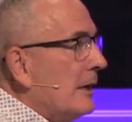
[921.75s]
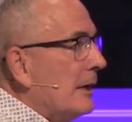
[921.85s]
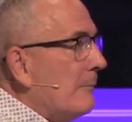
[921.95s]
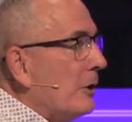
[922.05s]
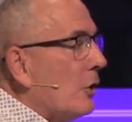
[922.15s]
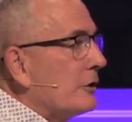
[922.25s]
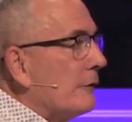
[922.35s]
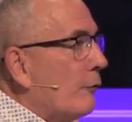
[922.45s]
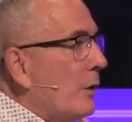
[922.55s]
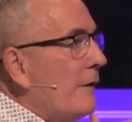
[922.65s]
Because
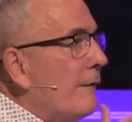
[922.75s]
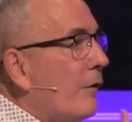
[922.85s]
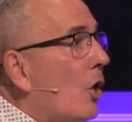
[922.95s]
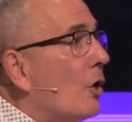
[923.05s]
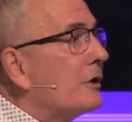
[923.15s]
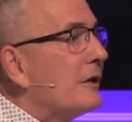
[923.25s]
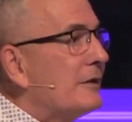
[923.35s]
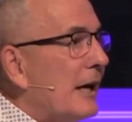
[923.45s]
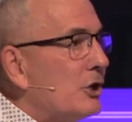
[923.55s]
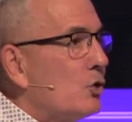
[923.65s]
if we fall to
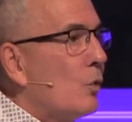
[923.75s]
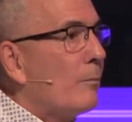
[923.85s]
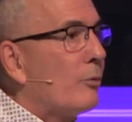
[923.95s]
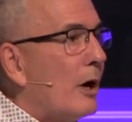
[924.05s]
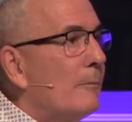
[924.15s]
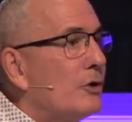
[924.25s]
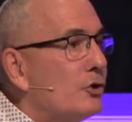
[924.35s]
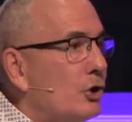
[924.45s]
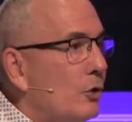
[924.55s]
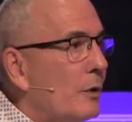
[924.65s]
sexual
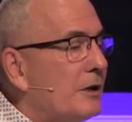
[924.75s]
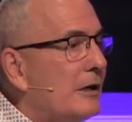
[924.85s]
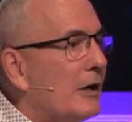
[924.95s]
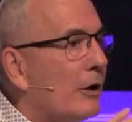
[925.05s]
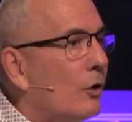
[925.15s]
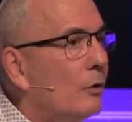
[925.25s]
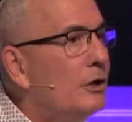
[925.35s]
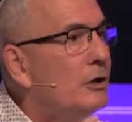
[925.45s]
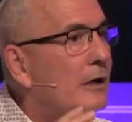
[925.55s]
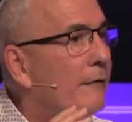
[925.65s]
promiscuity, not
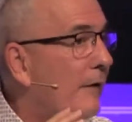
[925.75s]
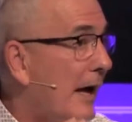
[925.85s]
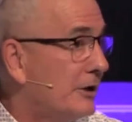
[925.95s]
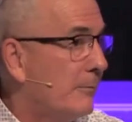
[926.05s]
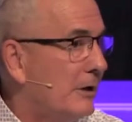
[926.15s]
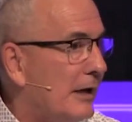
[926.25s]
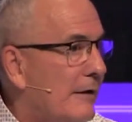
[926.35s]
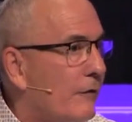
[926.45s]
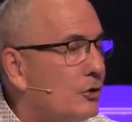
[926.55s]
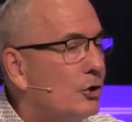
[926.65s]
only if, as a
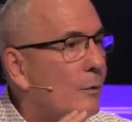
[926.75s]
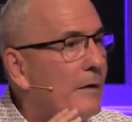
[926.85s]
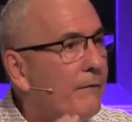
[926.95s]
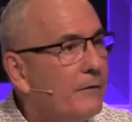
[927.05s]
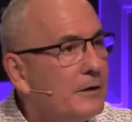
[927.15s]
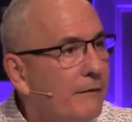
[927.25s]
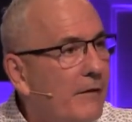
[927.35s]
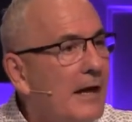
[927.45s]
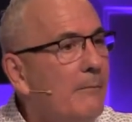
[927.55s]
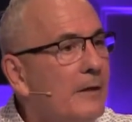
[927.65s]
believer do we
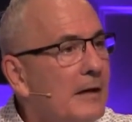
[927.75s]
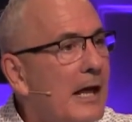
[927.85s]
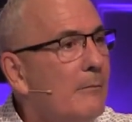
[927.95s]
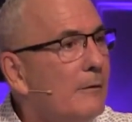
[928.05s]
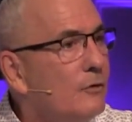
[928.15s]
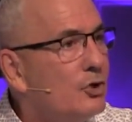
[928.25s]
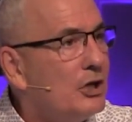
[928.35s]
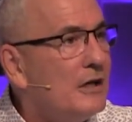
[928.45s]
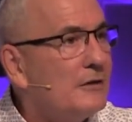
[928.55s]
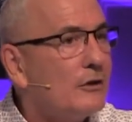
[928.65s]
defame the name of
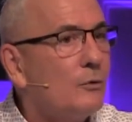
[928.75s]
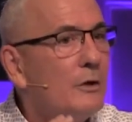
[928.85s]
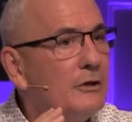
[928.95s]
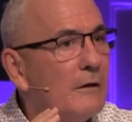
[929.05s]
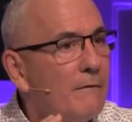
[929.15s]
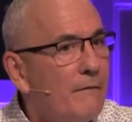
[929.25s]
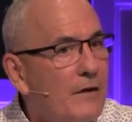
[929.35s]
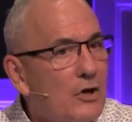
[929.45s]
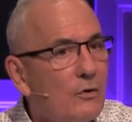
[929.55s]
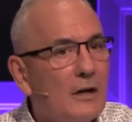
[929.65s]
Jesus, we
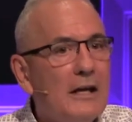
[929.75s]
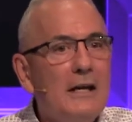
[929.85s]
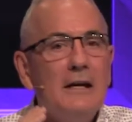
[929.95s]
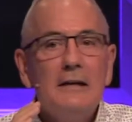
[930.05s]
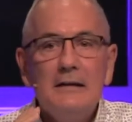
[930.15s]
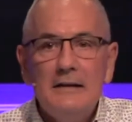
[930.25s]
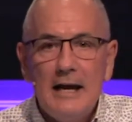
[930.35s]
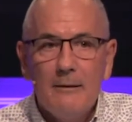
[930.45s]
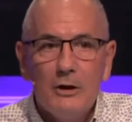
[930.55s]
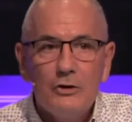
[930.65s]
severely
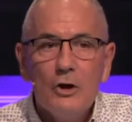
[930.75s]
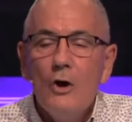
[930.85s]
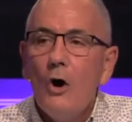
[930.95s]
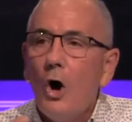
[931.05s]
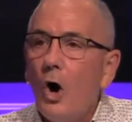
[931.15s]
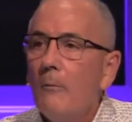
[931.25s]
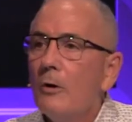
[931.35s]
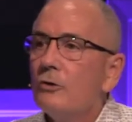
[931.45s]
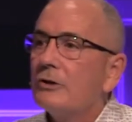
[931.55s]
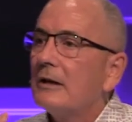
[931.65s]
damage,
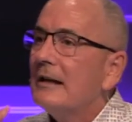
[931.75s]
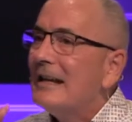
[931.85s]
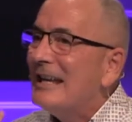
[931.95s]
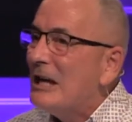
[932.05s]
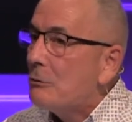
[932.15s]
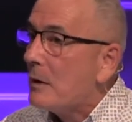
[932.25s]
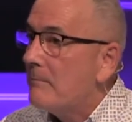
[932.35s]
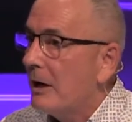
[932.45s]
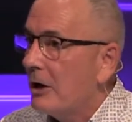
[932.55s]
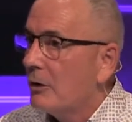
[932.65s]
almost
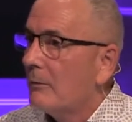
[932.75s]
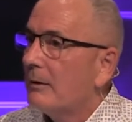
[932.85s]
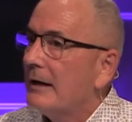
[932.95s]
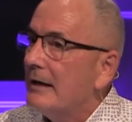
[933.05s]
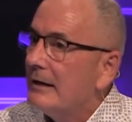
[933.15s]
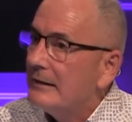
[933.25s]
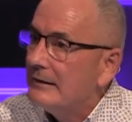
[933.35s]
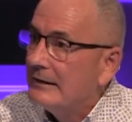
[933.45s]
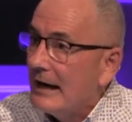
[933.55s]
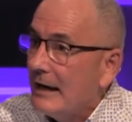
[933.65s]
irreparably
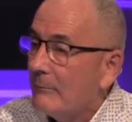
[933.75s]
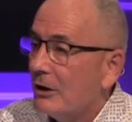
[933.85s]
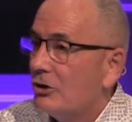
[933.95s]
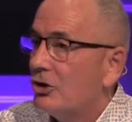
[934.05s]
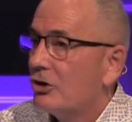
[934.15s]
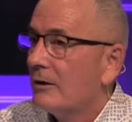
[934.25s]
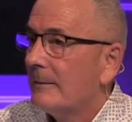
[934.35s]
damage